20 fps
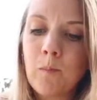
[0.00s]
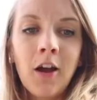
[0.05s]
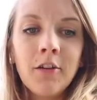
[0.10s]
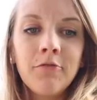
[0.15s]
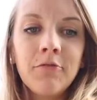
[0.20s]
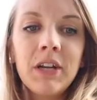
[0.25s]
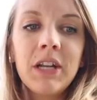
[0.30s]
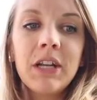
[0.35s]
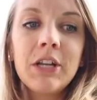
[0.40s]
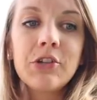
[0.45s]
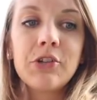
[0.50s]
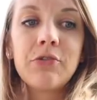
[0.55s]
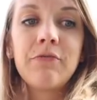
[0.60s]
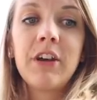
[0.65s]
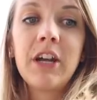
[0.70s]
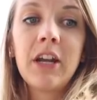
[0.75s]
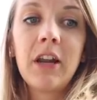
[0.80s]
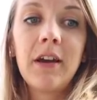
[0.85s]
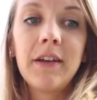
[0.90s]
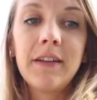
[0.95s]
I really do
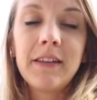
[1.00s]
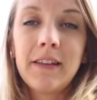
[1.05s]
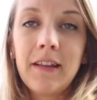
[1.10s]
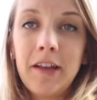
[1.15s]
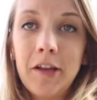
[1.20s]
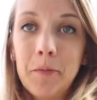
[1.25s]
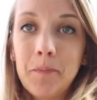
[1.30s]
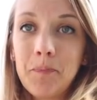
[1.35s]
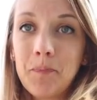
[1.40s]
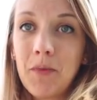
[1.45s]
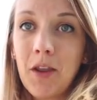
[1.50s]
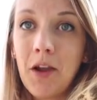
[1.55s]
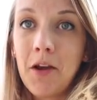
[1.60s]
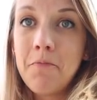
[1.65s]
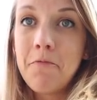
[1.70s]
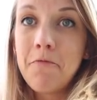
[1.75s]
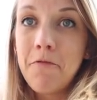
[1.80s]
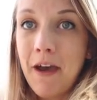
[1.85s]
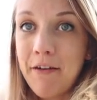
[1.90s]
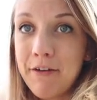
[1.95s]
realise like
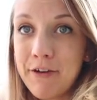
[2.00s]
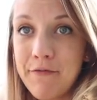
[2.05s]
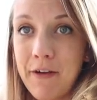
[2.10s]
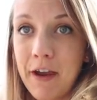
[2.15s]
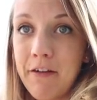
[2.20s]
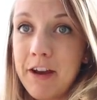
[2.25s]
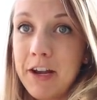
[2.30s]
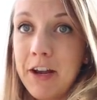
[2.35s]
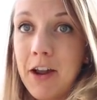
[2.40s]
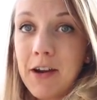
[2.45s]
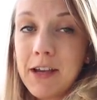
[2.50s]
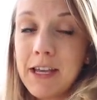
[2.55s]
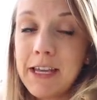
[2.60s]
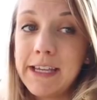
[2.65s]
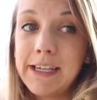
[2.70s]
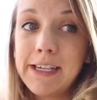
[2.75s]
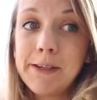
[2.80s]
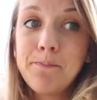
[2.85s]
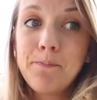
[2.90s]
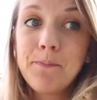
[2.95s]
I'm very, very
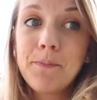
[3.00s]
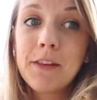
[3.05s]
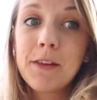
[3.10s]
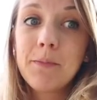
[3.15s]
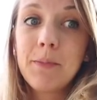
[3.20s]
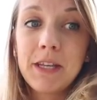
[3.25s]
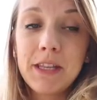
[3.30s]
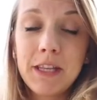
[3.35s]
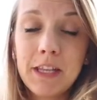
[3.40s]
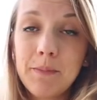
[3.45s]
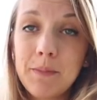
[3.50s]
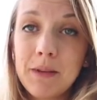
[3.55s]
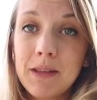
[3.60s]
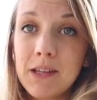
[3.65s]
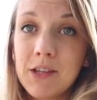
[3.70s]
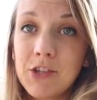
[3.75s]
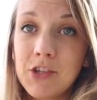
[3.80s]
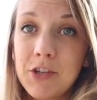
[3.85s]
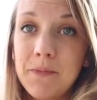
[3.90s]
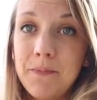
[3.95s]
lucky to be in this
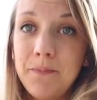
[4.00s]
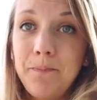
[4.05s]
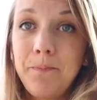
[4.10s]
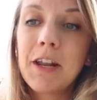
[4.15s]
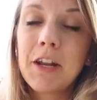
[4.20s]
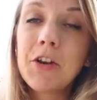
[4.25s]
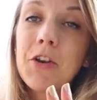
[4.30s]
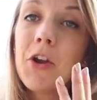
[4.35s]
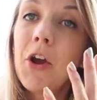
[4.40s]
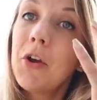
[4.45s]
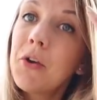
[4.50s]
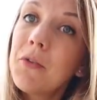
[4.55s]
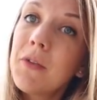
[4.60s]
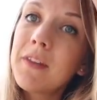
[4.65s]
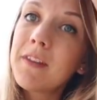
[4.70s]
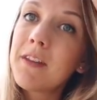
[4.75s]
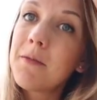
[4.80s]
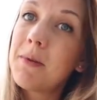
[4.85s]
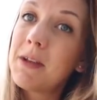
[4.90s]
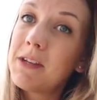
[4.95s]
position. And I know
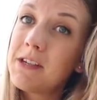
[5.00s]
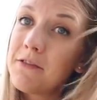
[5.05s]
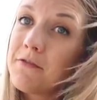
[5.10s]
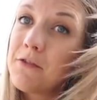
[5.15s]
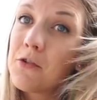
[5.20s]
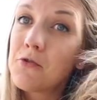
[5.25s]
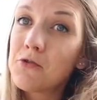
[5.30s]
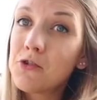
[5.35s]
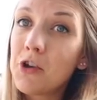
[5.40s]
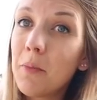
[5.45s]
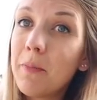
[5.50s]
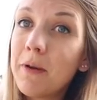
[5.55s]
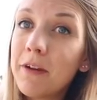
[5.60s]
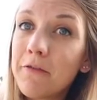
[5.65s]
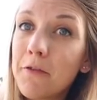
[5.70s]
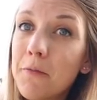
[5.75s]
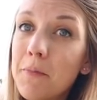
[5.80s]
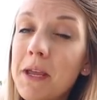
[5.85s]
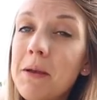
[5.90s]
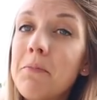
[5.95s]
this can be a difficult topic
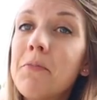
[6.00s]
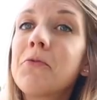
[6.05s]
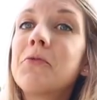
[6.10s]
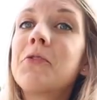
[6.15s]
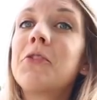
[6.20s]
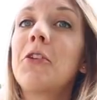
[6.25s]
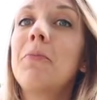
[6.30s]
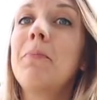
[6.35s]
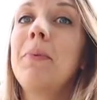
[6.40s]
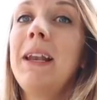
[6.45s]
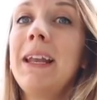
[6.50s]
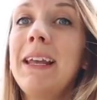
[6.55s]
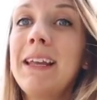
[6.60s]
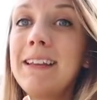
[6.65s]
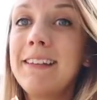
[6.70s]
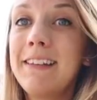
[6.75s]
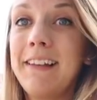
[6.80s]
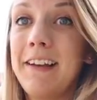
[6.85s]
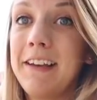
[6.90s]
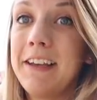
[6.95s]
for people, so
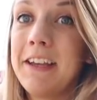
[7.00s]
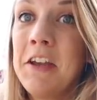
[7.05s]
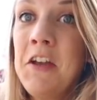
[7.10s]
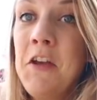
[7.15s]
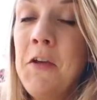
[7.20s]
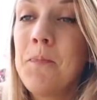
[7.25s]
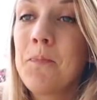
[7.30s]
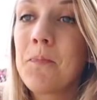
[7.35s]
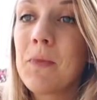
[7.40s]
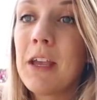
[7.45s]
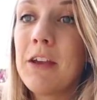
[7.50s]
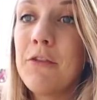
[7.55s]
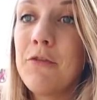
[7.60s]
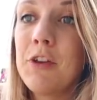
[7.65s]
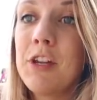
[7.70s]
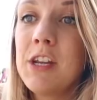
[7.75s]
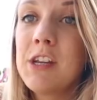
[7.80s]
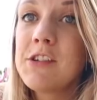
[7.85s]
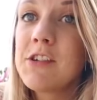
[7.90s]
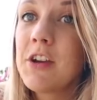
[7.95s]
please, like, if
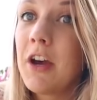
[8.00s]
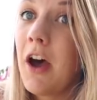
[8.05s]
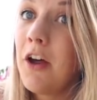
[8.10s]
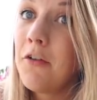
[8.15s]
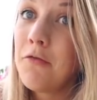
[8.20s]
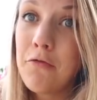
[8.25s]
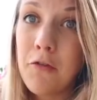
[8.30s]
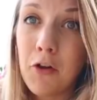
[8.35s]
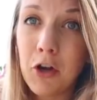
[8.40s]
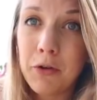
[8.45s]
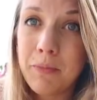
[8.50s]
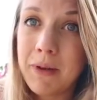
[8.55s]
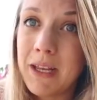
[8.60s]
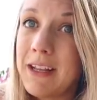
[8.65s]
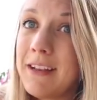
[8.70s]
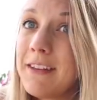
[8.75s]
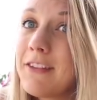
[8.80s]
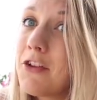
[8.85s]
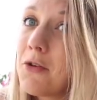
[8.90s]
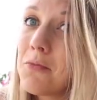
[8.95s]
you need to unfollow
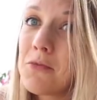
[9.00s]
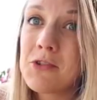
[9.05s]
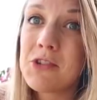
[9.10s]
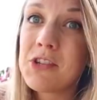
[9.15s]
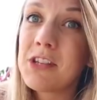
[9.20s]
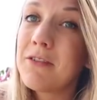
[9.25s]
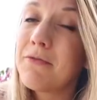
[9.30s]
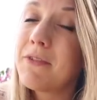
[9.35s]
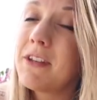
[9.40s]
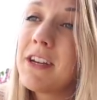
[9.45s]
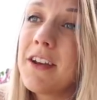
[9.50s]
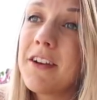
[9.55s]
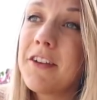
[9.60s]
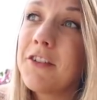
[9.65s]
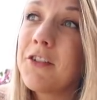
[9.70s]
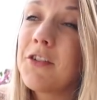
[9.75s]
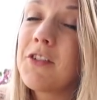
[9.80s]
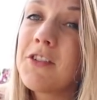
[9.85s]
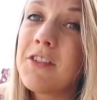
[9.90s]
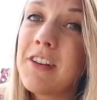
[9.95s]
me, stop watching the
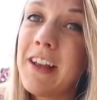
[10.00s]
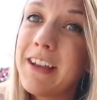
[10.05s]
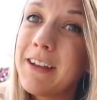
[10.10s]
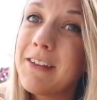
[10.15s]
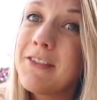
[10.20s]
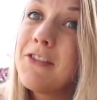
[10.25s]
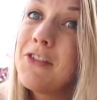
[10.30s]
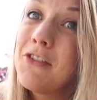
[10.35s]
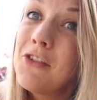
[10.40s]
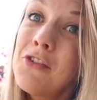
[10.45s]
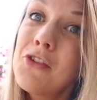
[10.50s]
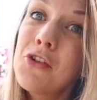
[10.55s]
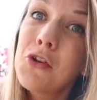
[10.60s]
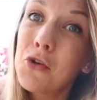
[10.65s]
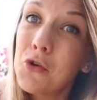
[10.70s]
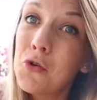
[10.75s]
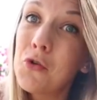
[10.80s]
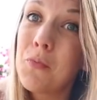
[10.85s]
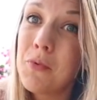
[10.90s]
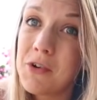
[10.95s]
videos, like,
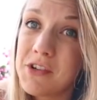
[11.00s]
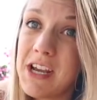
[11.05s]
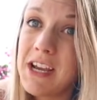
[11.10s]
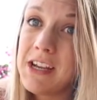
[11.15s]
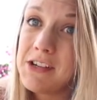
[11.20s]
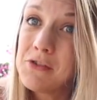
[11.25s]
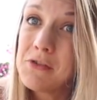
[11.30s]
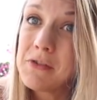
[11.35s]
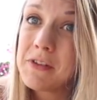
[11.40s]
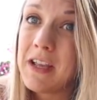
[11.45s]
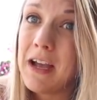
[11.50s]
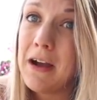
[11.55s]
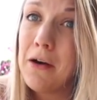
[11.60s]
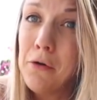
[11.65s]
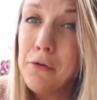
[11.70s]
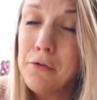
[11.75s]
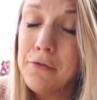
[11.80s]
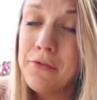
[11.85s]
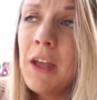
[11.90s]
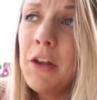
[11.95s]
do protect
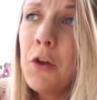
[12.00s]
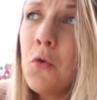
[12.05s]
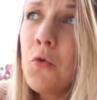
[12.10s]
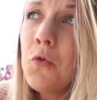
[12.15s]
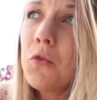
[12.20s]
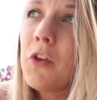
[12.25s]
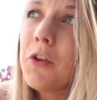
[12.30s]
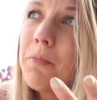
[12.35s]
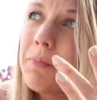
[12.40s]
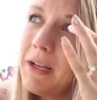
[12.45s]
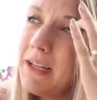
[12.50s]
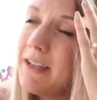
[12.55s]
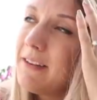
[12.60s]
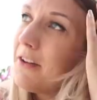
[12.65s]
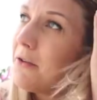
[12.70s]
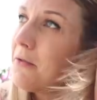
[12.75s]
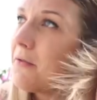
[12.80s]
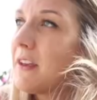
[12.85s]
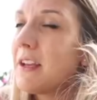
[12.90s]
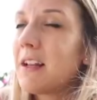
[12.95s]
yourself and also please
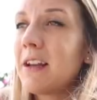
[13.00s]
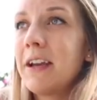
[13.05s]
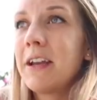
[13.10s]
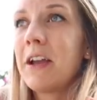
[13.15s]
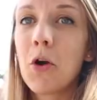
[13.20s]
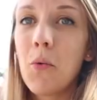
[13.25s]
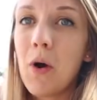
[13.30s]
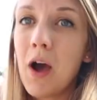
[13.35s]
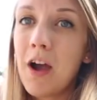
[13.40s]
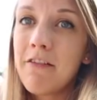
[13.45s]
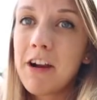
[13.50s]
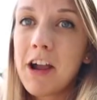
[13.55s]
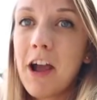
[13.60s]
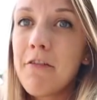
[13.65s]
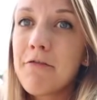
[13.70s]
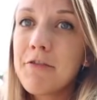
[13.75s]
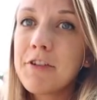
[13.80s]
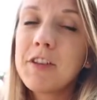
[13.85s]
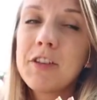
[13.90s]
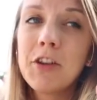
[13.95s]
don't think like oh her
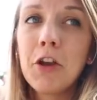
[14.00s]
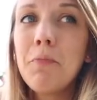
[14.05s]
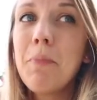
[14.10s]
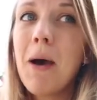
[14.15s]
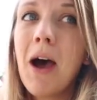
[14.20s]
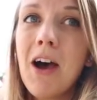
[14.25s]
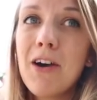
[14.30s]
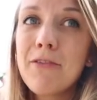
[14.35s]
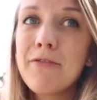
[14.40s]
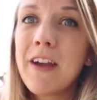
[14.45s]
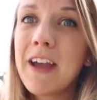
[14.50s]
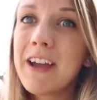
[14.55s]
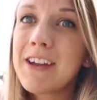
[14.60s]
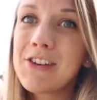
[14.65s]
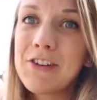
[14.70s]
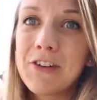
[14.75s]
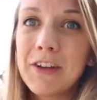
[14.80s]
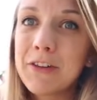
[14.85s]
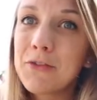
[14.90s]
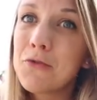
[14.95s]
recovery's so perfect
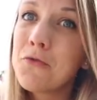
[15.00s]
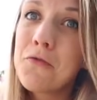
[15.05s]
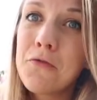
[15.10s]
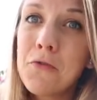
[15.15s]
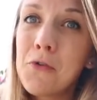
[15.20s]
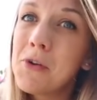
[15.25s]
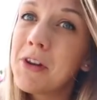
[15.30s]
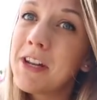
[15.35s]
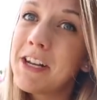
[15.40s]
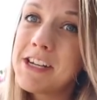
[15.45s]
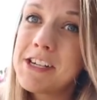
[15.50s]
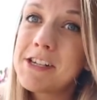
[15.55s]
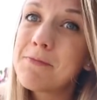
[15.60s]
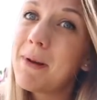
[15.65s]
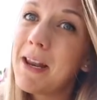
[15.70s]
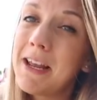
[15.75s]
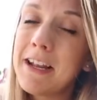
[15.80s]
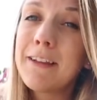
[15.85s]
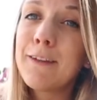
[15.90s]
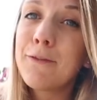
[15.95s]
look it's all fallen into
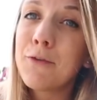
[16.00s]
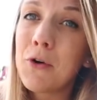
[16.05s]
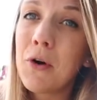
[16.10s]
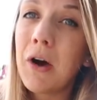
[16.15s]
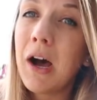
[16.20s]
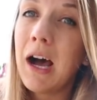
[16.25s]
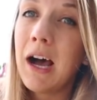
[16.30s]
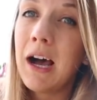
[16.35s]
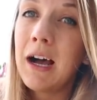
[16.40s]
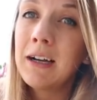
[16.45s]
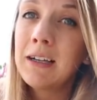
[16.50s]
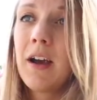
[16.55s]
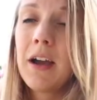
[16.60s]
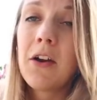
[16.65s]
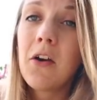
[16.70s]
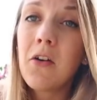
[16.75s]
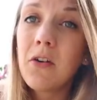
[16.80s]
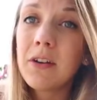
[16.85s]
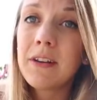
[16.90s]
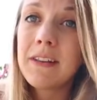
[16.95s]
place for her
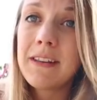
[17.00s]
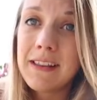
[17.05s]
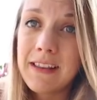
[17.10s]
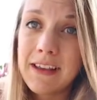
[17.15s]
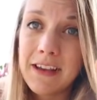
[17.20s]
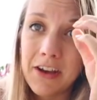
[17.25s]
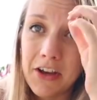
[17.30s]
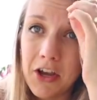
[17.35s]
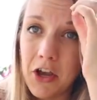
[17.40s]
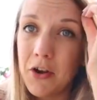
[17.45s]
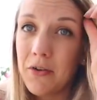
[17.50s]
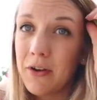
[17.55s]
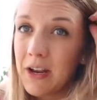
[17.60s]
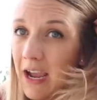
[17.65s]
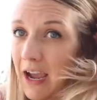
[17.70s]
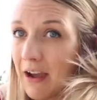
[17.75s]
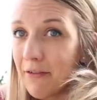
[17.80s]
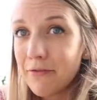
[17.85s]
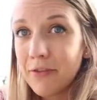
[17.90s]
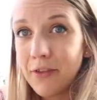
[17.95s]
i honestly think i only
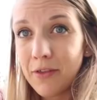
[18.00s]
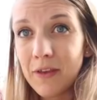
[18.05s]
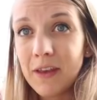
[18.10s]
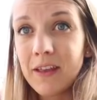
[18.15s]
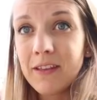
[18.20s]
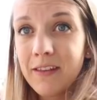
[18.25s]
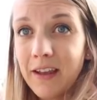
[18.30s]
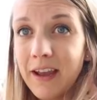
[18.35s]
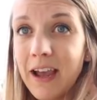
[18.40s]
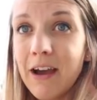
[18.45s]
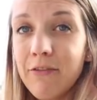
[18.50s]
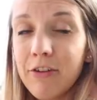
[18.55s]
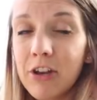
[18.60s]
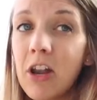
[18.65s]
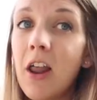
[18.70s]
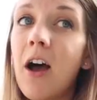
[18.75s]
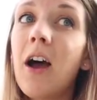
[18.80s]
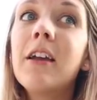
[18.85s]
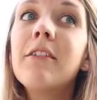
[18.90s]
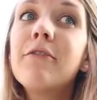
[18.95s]
have the things i have in
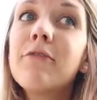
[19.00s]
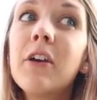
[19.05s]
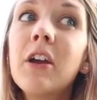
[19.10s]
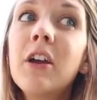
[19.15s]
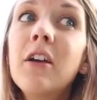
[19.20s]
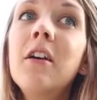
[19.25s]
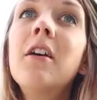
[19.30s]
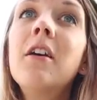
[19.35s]
life